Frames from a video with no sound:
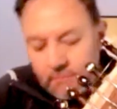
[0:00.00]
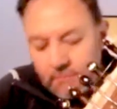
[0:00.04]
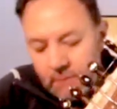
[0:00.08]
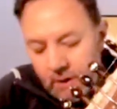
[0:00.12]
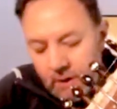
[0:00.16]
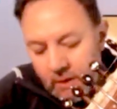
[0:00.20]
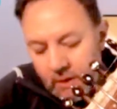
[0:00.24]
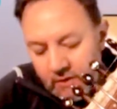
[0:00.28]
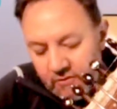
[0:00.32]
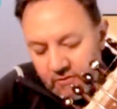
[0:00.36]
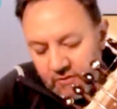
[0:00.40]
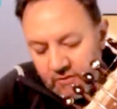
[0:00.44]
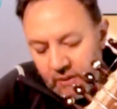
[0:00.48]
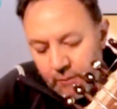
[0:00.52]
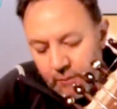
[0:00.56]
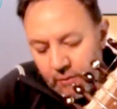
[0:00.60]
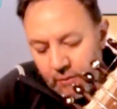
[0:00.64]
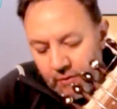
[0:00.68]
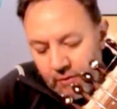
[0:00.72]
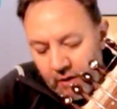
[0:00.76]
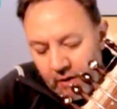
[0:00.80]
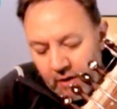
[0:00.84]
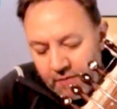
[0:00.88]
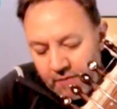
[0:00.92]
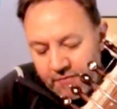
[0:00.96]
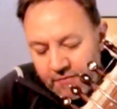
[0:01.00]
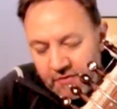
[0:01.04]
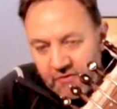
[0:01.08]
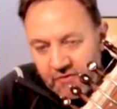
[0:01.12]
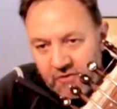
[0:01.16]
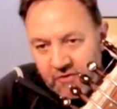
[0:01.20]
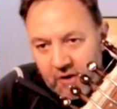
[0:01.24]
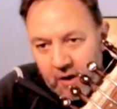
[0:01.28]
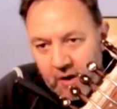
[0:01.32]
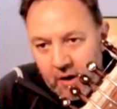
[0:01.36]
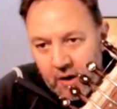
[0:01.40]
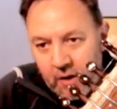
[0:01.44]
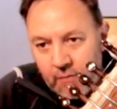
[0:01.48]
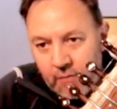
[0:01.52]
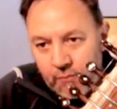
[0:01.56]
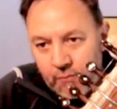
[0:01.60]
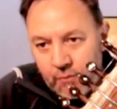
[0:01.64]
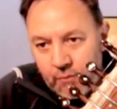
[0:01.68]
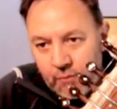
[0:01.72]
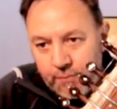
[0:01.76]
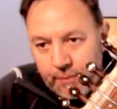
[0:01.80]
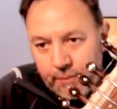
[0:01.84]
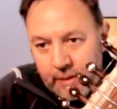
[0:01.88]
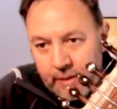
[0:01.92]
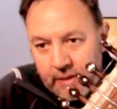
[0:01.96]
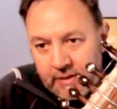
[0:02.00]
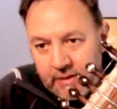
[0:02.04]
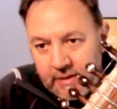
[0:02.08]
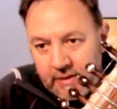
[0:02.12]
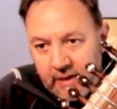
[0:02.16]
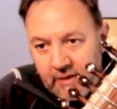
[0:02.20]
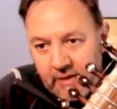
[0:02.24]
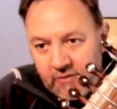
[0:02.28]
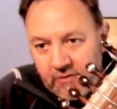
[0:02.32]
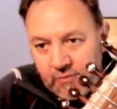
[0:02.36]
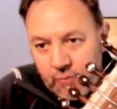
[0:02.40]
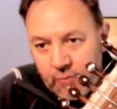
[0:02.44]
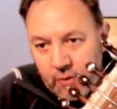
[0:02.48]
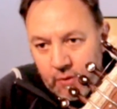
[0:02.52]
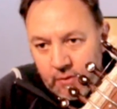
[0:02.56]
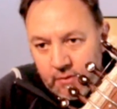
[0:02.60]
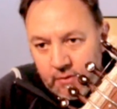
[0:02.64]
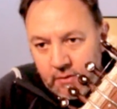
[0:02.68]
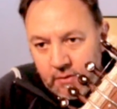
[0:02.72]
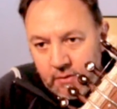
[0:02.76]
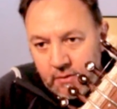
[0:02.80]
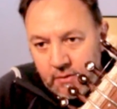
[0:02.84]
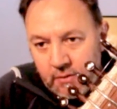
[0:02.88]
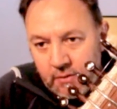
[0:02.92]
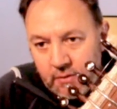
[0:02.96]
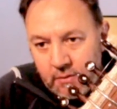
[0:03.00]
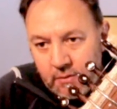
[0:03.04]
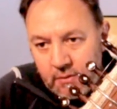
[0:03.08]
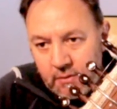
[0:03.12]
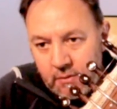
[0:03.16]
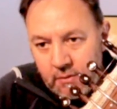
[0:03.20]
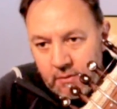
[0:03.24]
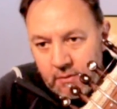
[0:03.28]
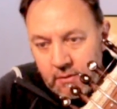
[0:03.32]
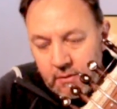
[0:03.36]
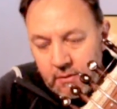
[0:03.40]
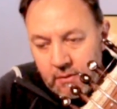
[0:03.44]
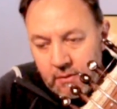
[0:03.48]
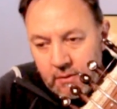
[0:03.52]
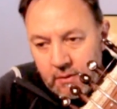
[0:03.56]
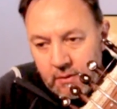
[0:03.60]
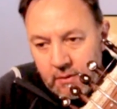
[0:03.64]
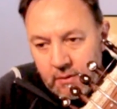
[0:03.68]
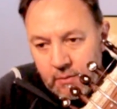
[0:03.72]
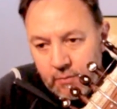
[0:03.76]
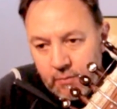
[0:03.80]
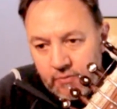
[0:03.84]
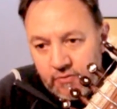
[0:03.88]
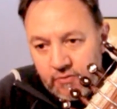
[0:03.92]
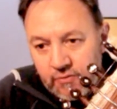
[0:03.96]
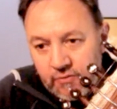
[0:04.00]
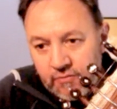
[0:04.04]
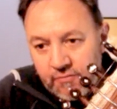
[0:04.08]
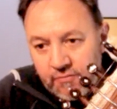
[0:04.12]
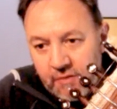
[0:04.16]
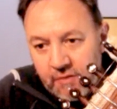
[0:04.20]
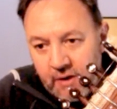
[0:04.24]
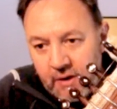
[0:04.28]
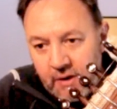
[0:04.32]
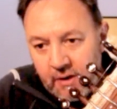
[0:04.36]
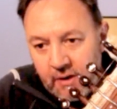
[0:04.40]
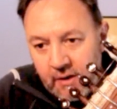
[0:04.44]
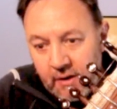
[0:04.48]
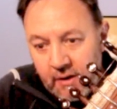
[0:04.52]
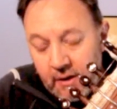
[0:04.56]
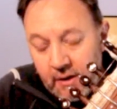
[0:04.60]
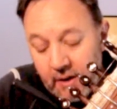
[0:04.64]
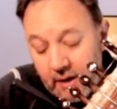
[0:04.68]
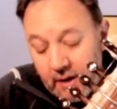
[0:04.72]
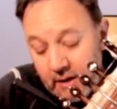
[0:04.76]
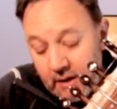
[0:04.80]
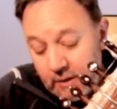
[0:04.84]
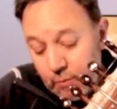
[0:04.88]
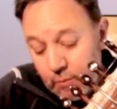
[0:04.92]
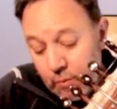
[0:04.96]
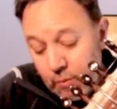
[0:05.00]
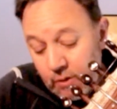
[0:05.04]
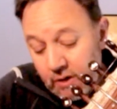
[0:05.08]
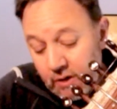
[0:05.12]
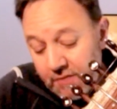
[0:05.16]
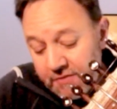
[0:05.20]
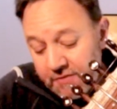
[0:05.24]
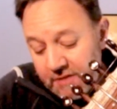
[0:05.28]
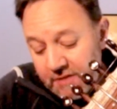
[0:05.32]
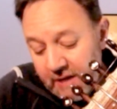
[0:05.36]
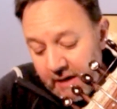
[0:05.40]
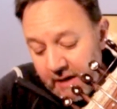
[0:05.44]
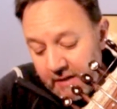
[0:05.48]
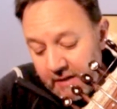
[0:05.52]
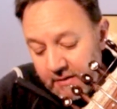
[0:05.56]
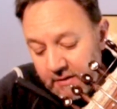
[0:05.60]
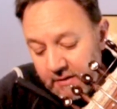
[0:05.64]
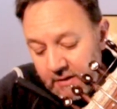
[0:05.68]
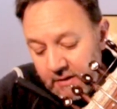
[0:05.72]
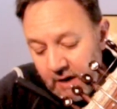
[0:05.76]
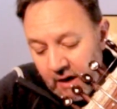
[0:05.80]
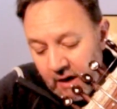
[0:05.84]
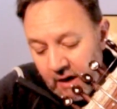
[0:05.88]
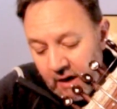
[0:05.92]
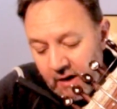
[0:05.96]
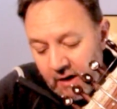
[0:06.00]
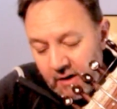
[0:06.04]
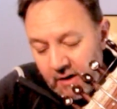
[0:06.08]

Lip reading: So then after sa, we'll play the next one, which is re, and the one after that, ga.